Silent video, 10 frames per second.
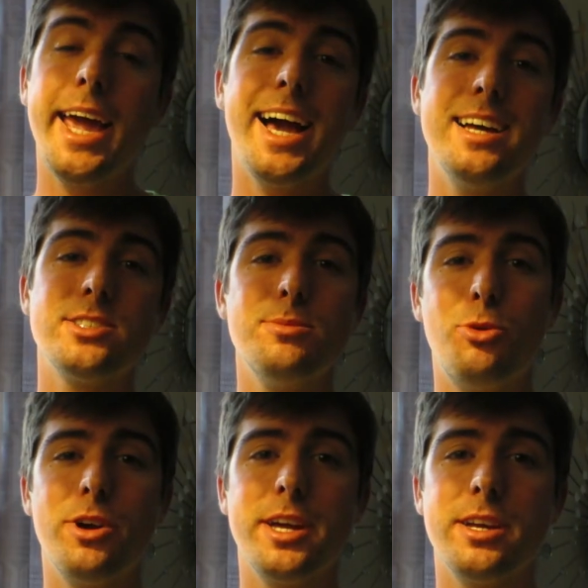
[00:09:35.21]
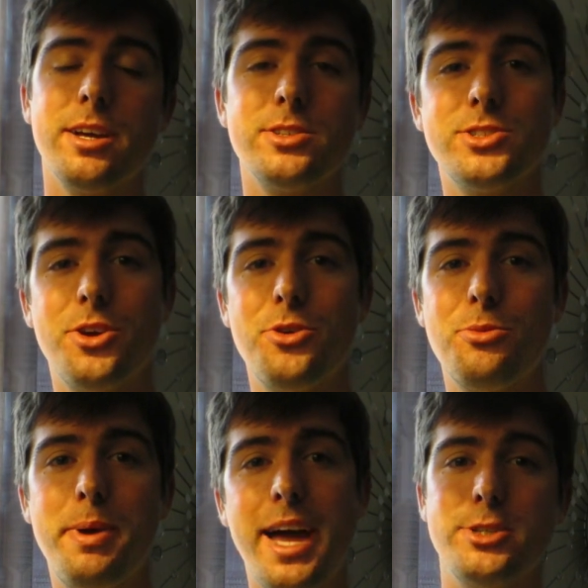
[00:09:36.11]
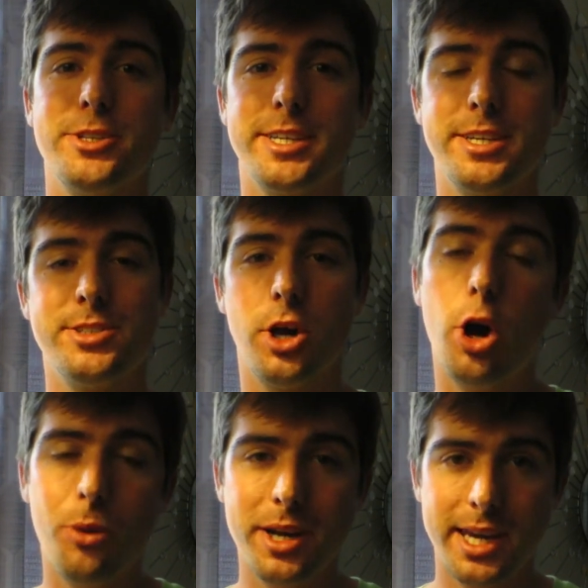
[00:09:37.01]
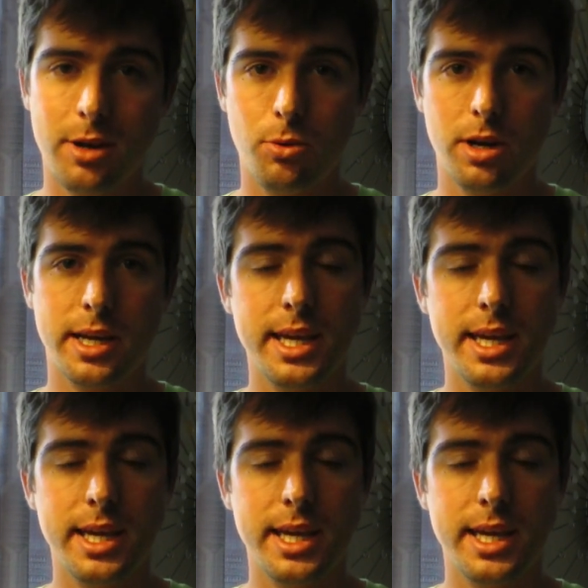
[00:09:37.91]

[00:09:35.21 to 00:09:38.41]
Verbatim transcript: Hey guys, good morning. So Patrick is already at work.